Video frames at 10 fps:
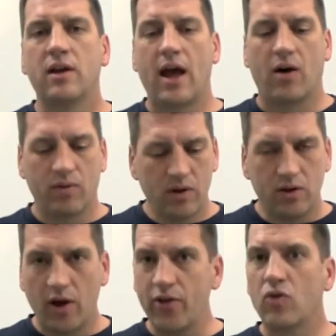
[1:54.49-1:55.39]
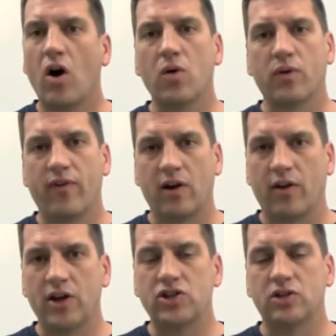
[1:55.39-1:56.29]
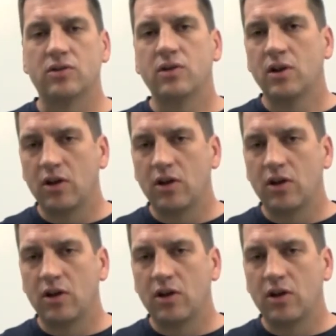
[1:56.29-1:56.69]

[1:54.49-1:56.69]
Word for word: Now, nothing wrong with ventilation,